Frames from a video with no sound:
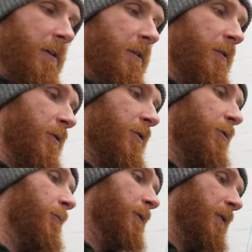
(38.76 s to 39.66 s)
I'm not
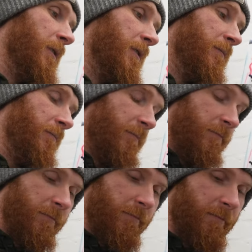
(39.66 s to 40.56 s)
sure what the
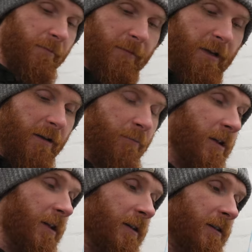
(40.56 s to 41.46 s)
name
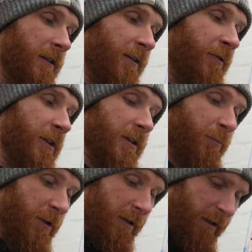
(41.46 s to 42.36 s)
of this stuff is,
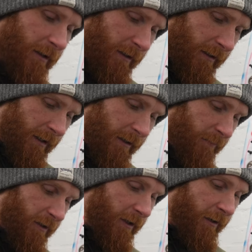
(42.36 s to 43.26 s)
but it's the
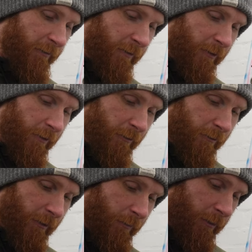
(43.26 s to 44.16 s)
same stuff that you
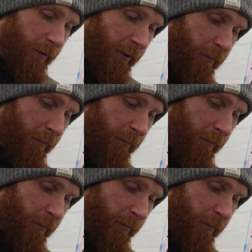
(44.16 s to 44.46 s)
use to